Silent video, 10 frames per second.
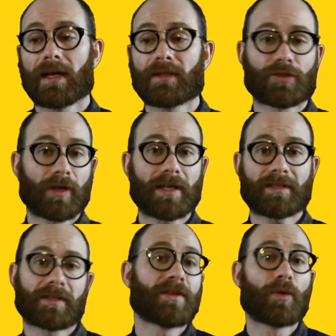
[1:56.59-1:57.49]

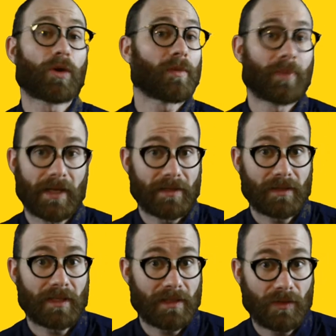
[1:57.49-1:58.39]
Stress in the
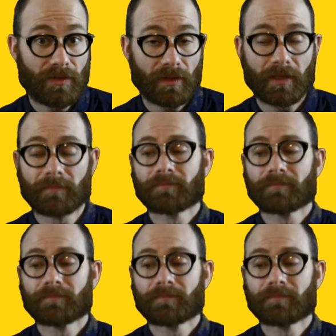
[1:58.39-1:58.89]
workplace, essentially.